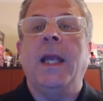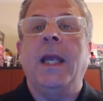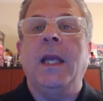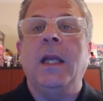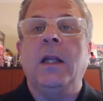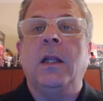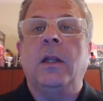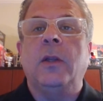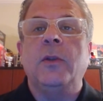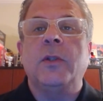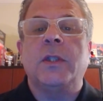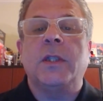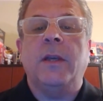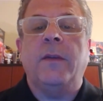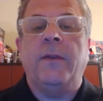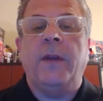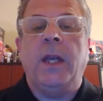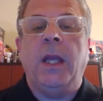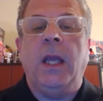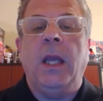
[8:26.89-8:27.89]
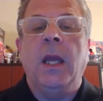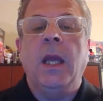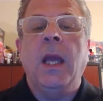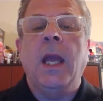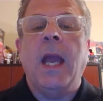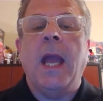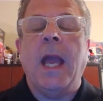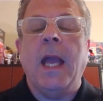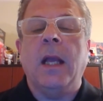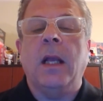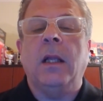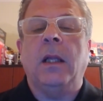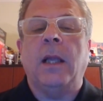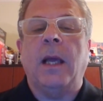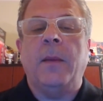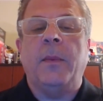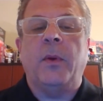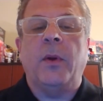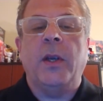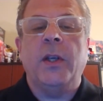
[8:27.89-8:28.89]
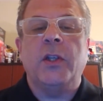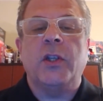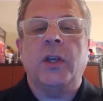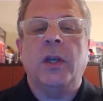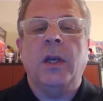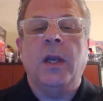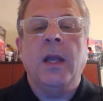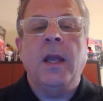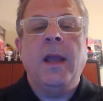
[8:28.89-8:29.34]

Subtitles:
inclusivity and collaboration.